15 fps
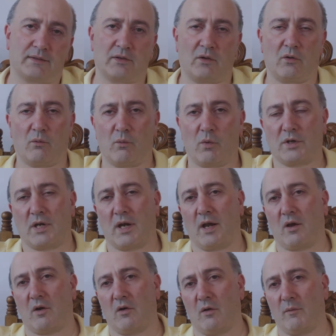So what are
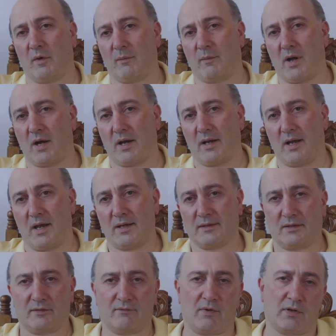economic
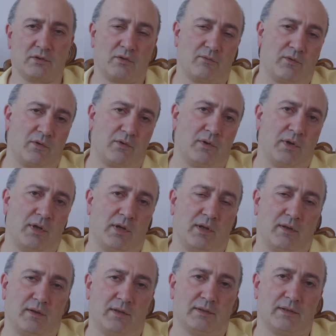paradises? First of all,
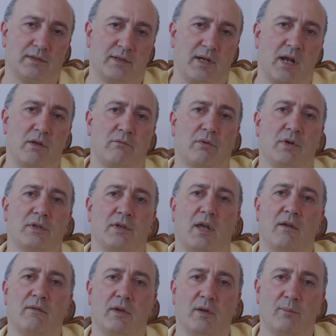this is countries
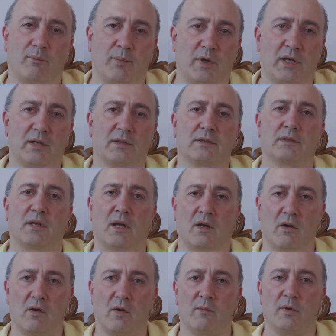having biggest
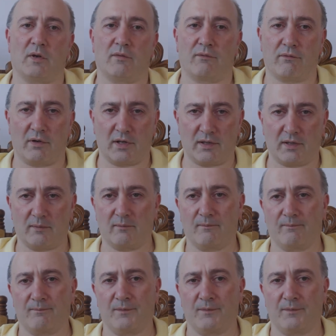economic freedom.